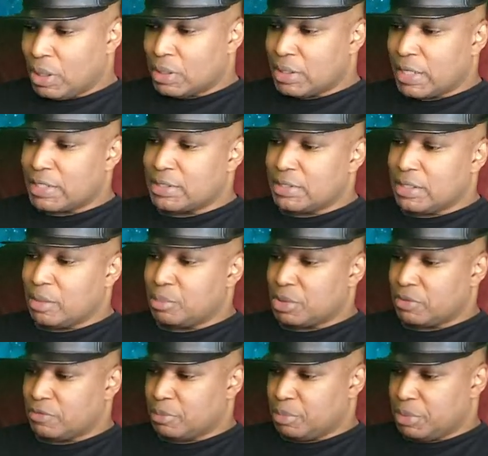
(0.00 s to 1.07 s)
Like The Number
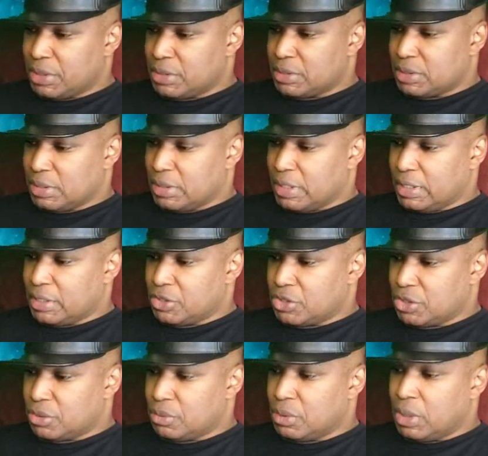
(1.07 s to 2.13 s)
of the Beast in
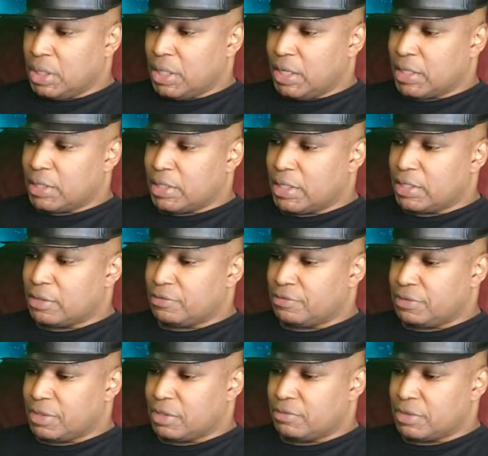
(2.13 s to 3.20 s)
'82 and later
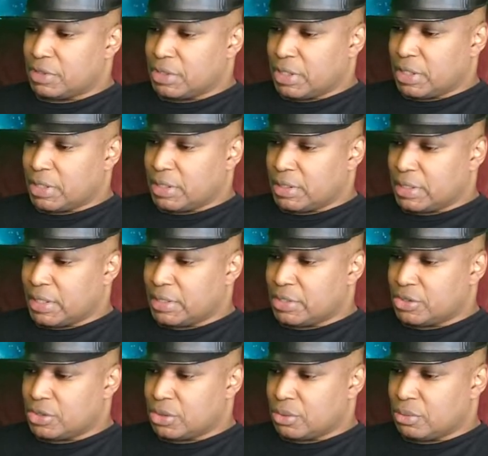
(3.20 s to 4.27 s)
Fear of the Dark in
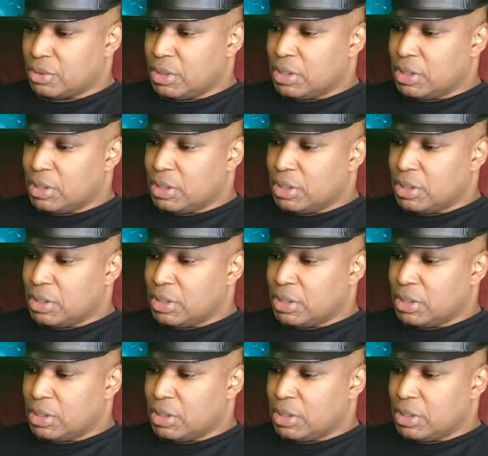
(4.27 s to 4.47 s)
'92,